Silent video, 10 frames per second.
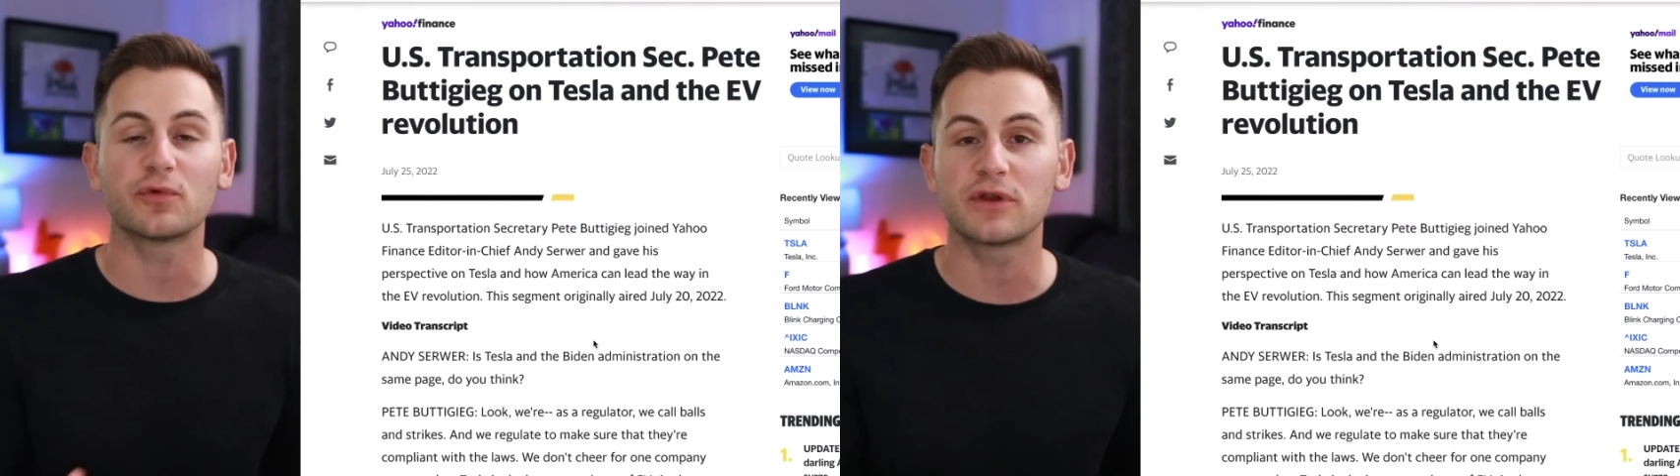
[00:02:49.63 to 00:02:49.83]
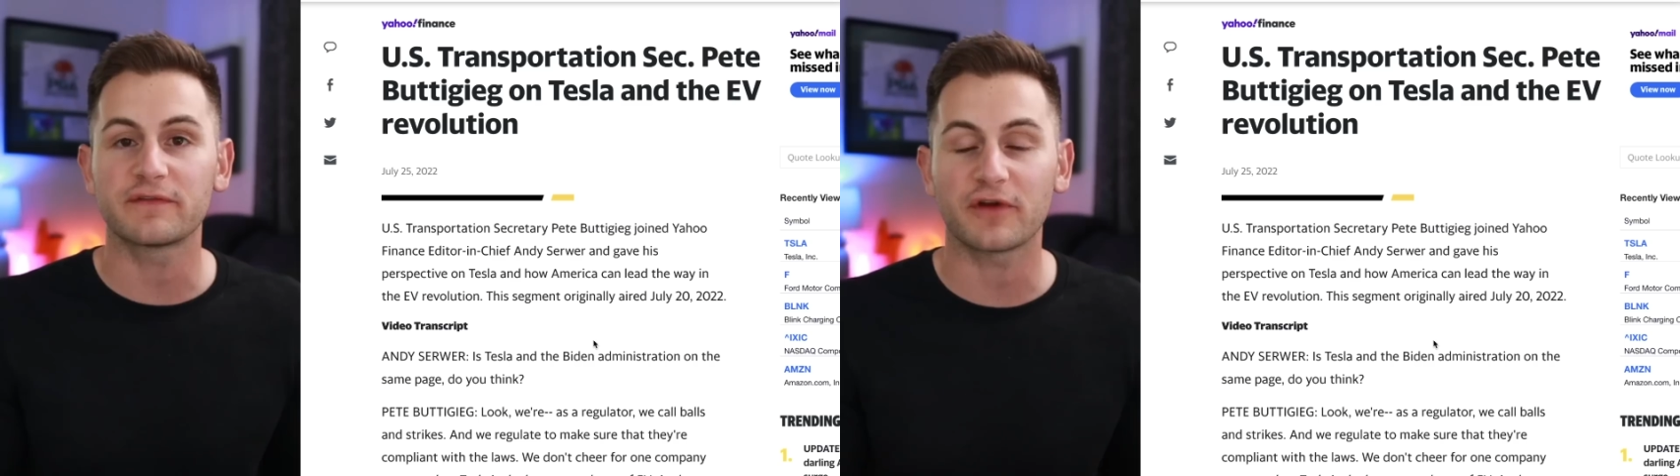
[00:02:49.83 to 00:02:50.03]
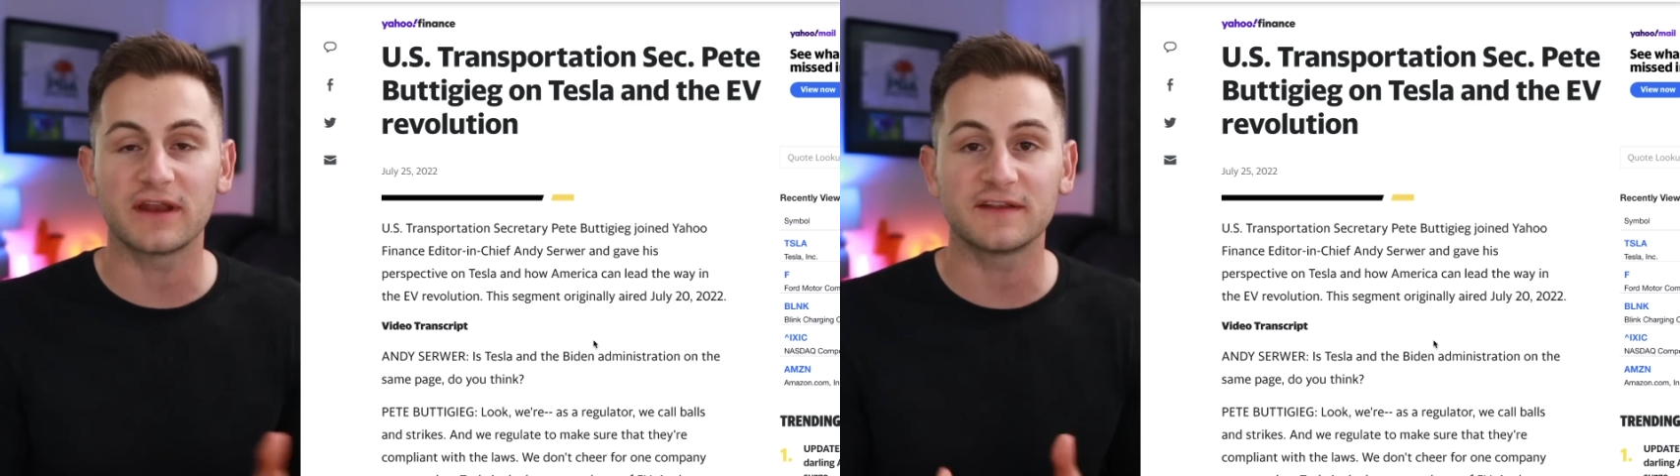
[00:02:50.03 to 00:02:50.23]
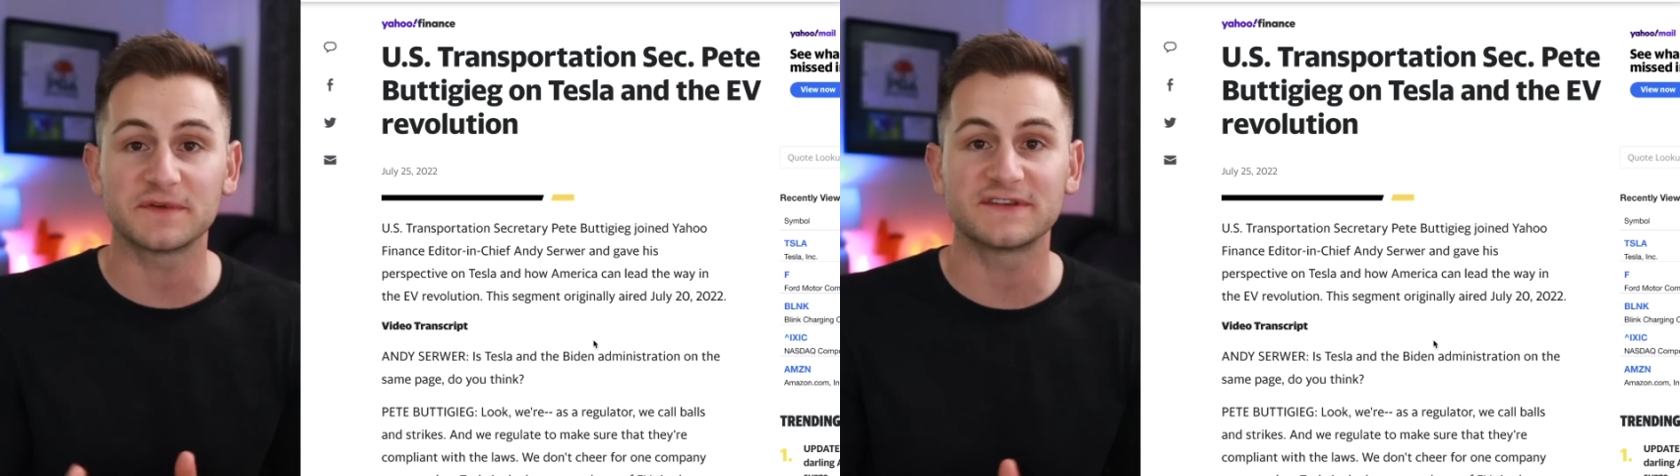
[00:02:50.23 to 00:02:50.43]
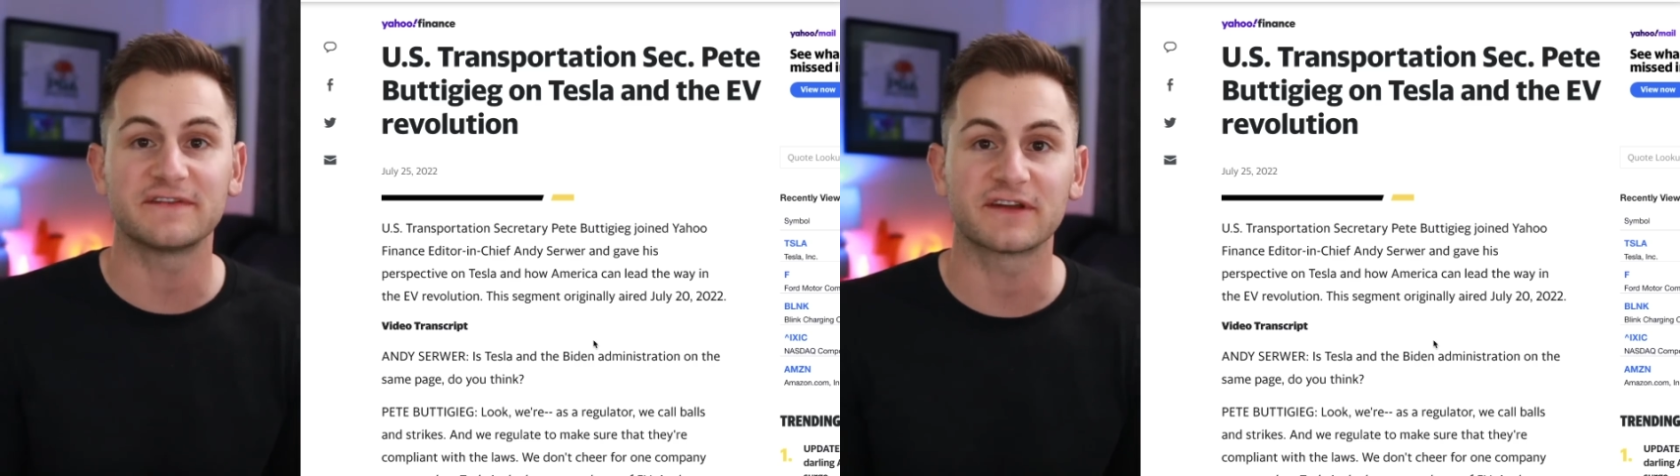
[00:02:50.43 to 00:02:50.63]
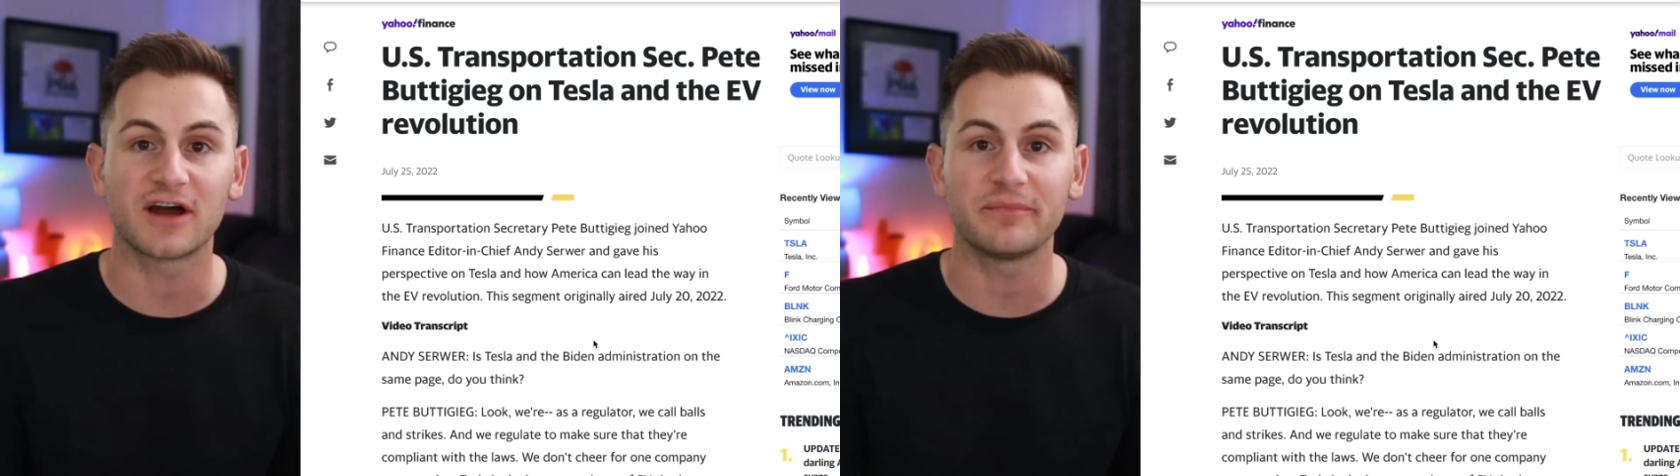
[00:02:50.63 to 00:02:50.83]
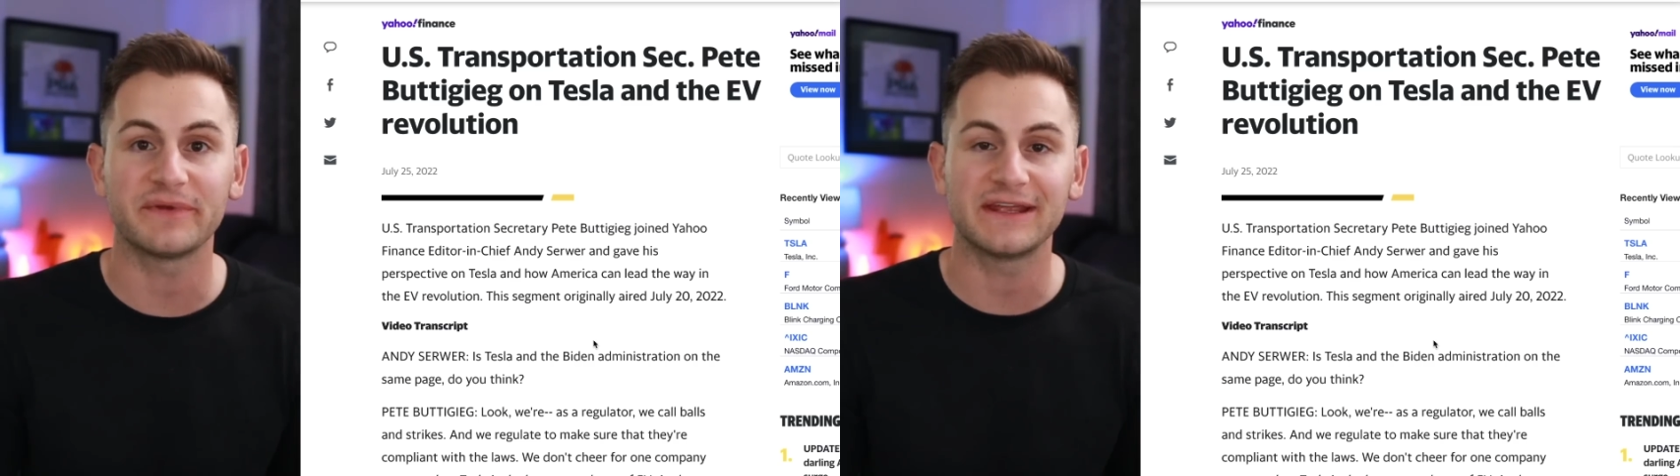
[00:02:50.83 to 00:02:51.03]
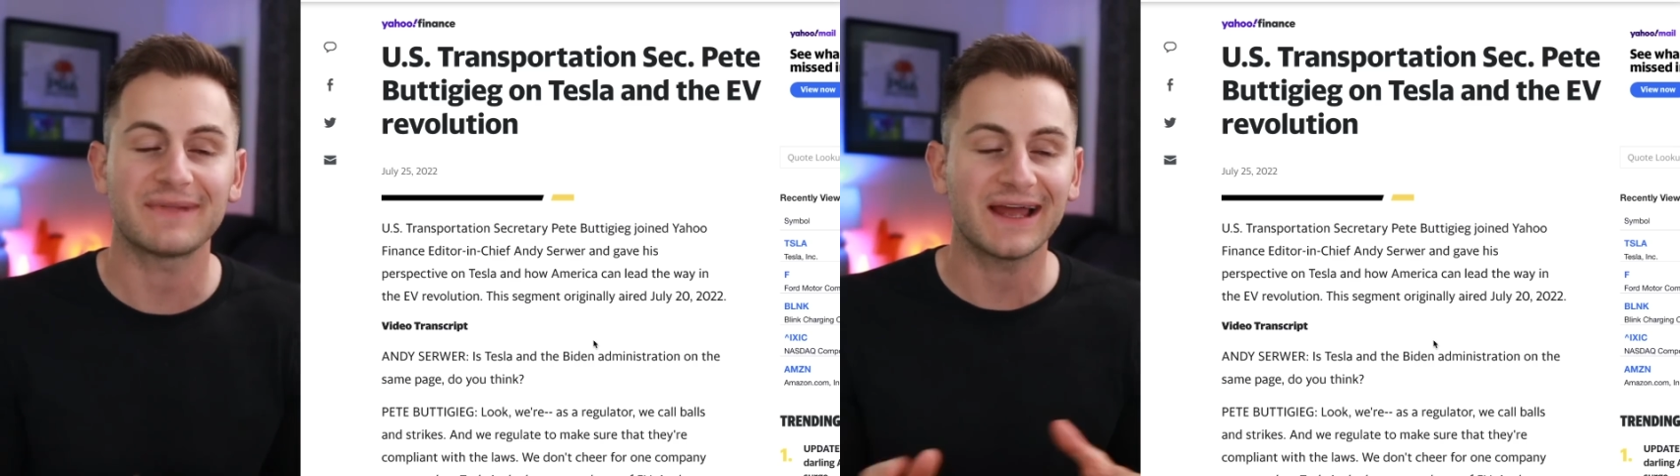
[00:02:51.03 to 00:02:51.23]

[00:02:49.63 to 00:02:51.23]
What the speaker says: rooting for any specific company,